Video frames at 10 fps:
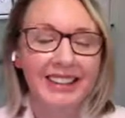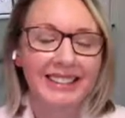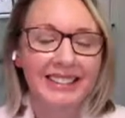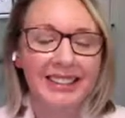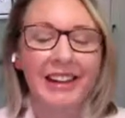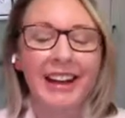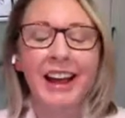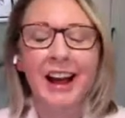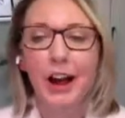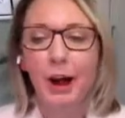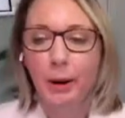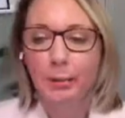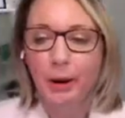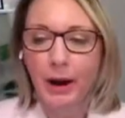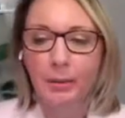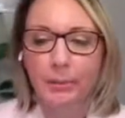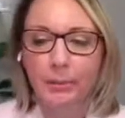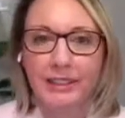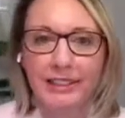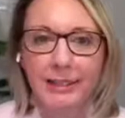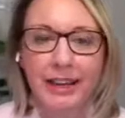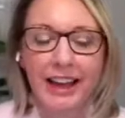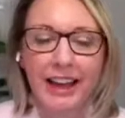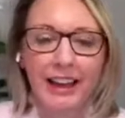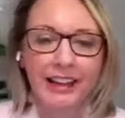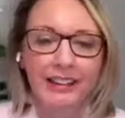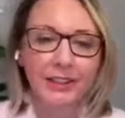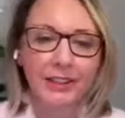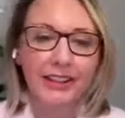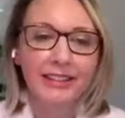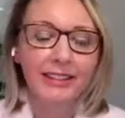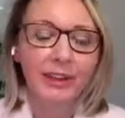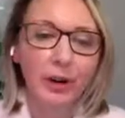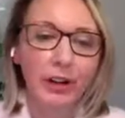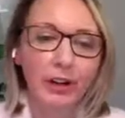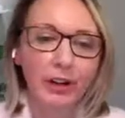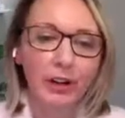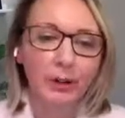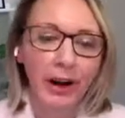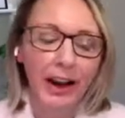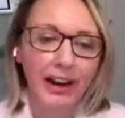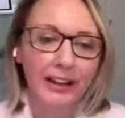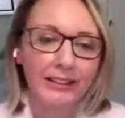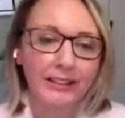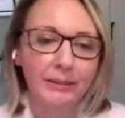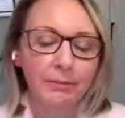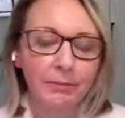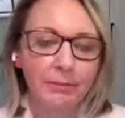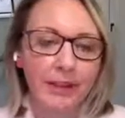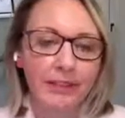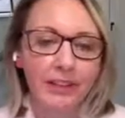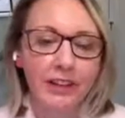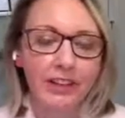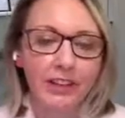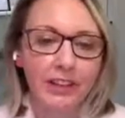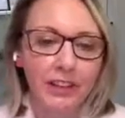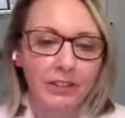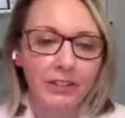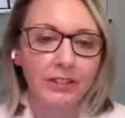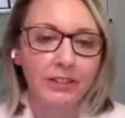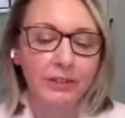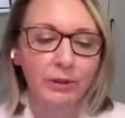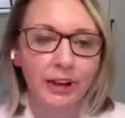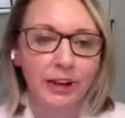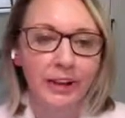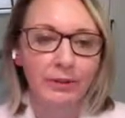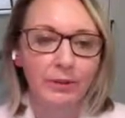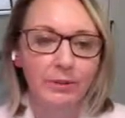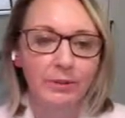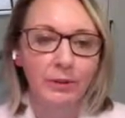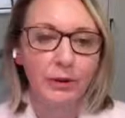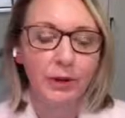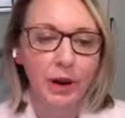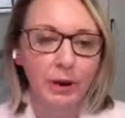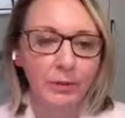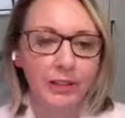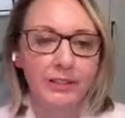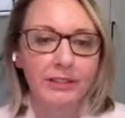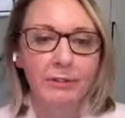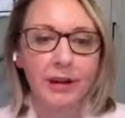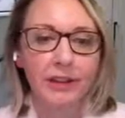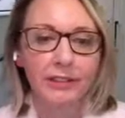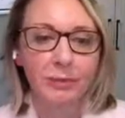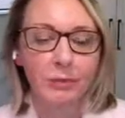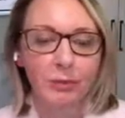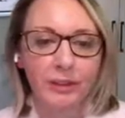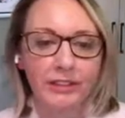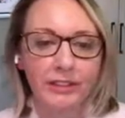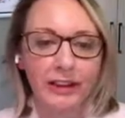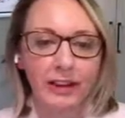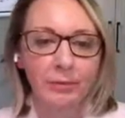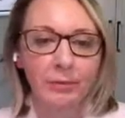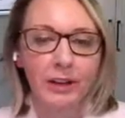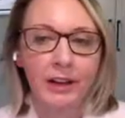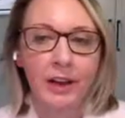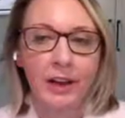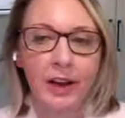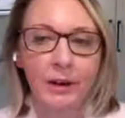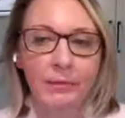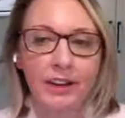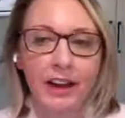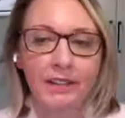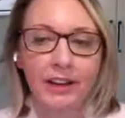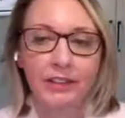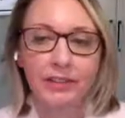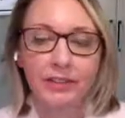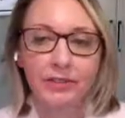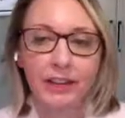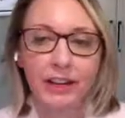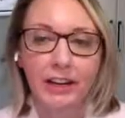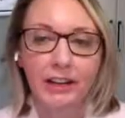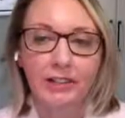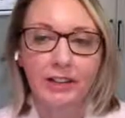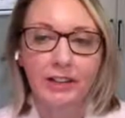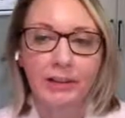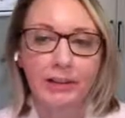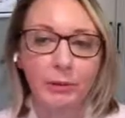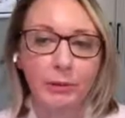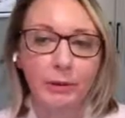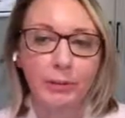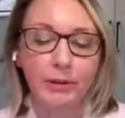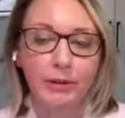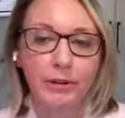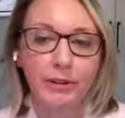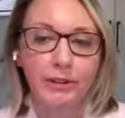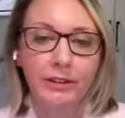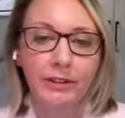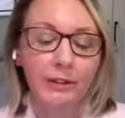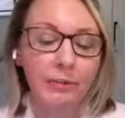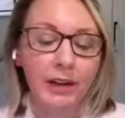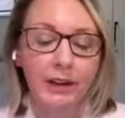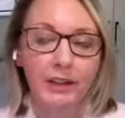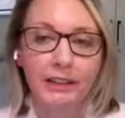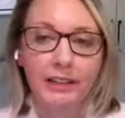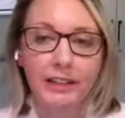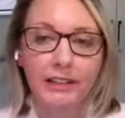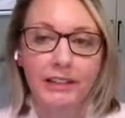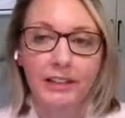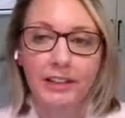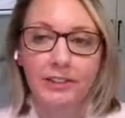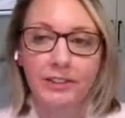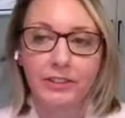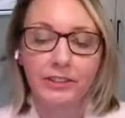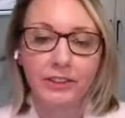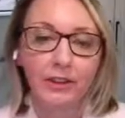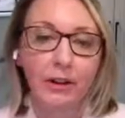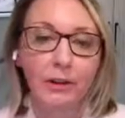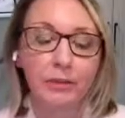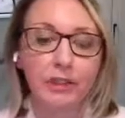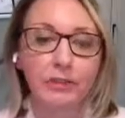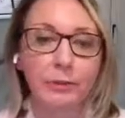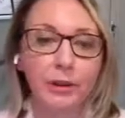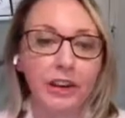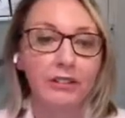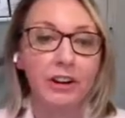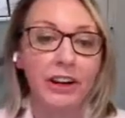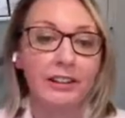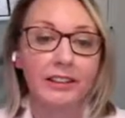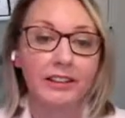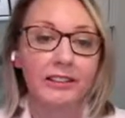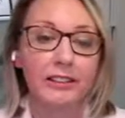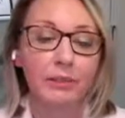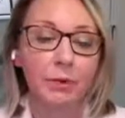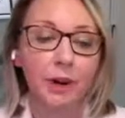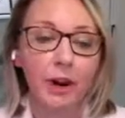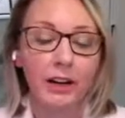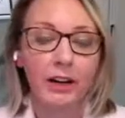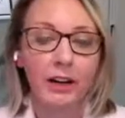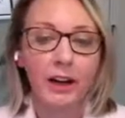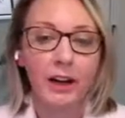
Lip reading: Sorry, I said that wrong. BCBA, and so that's someone who has met the educational and training requirements and passed a board exam to have that certification. Now, some people, depending on states and licensure, can call themselves a behavior analyst and work.